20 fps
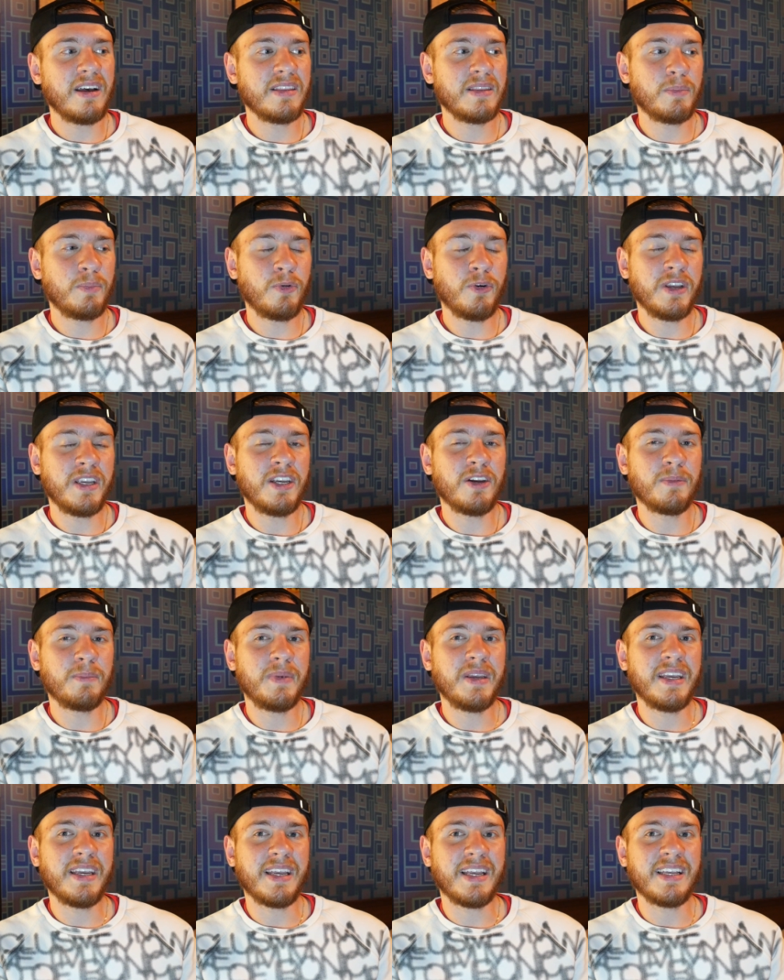the point here
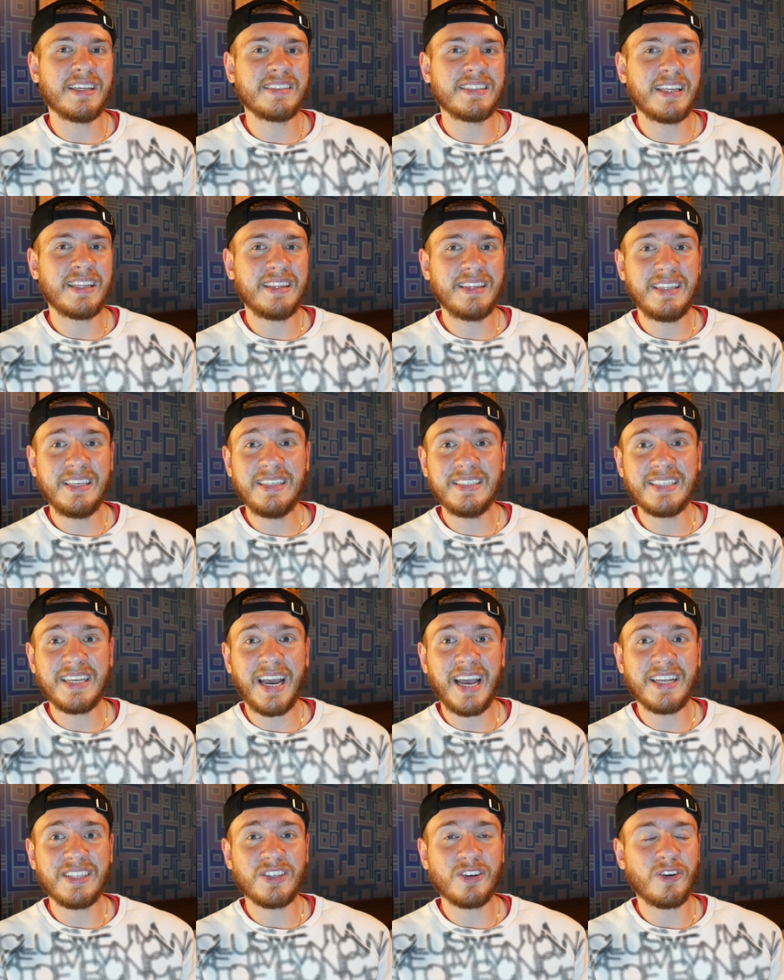being is that these
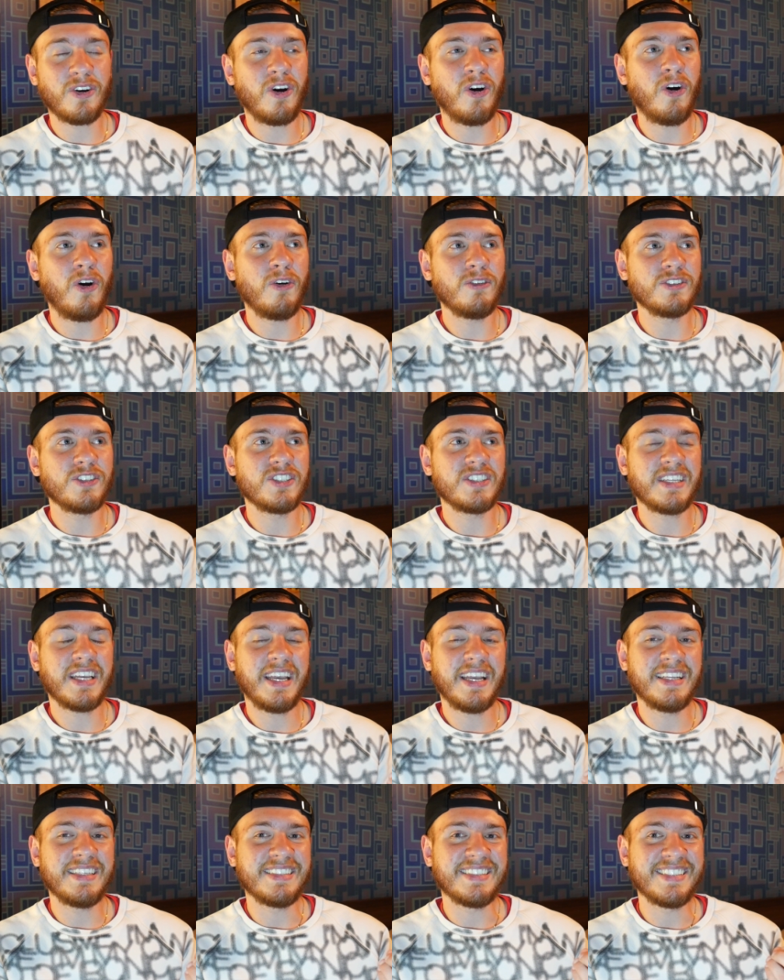guys are all just
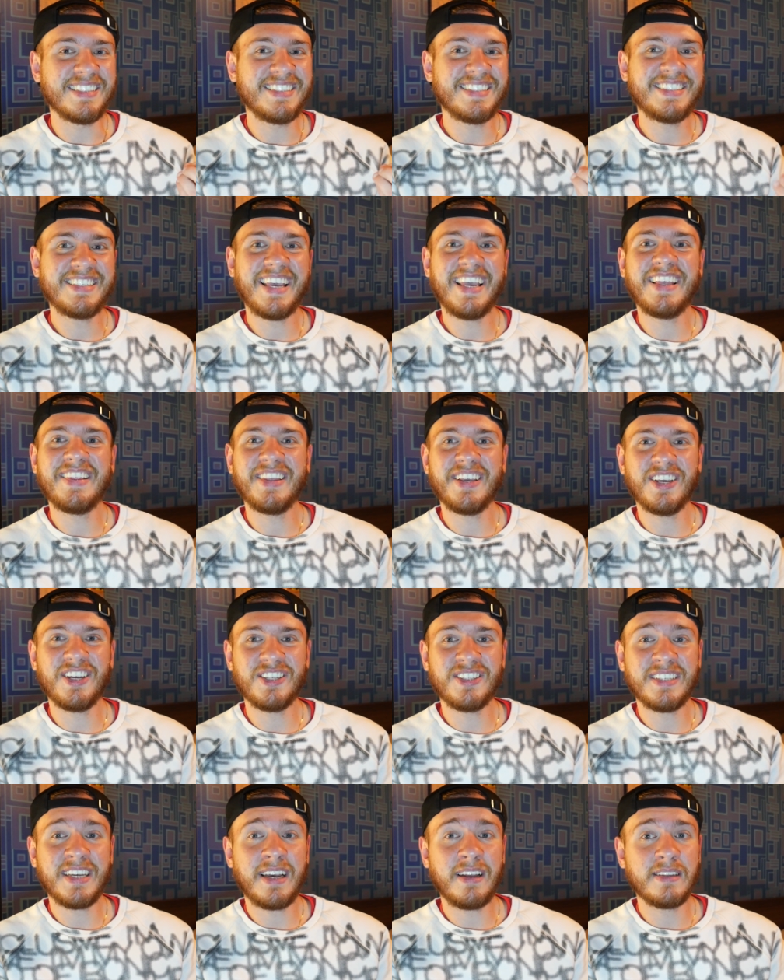insanely
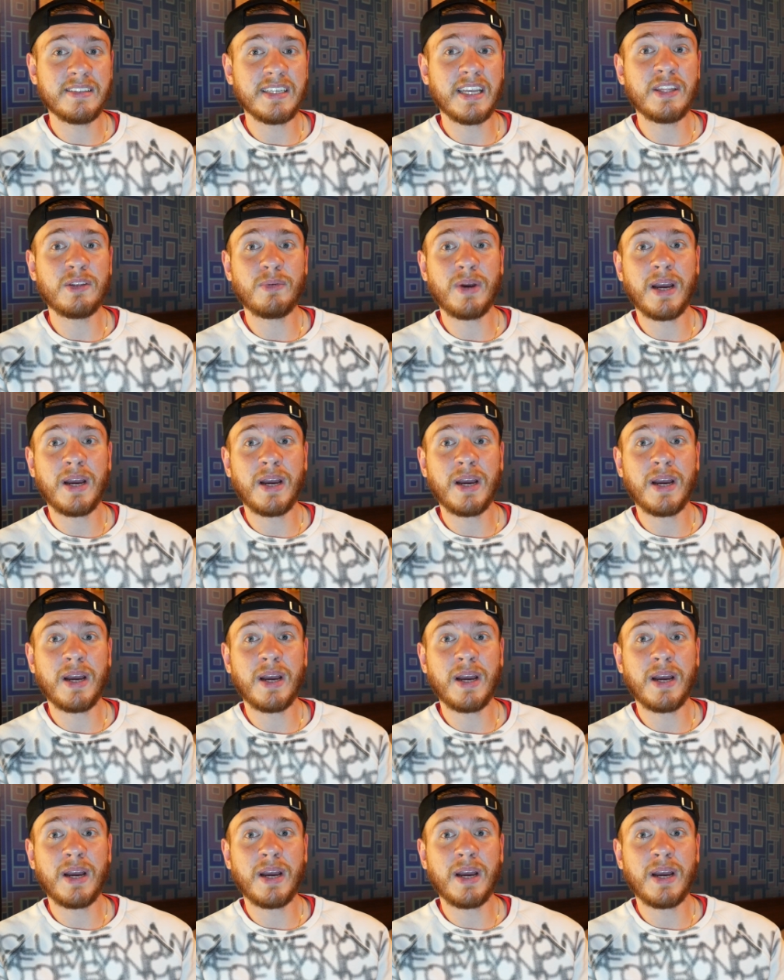good talents, and the